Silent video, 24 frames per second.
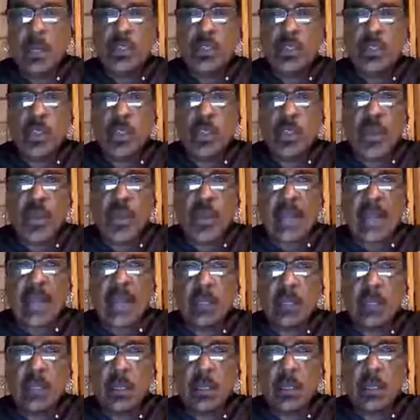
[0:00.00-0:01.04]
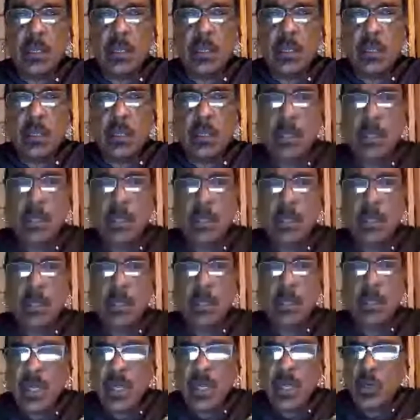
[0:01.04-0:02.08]
so that the
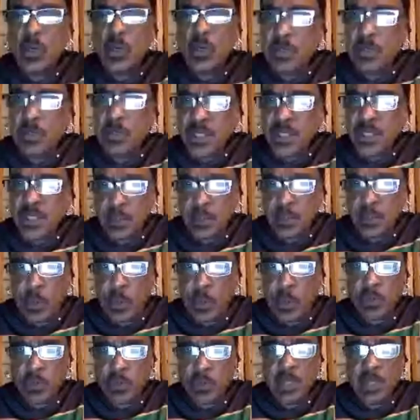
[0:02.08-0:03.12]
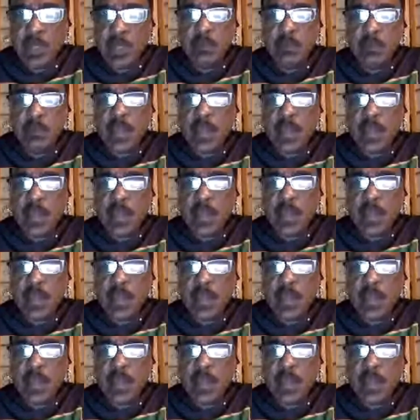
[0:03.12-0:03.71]
community could best support me by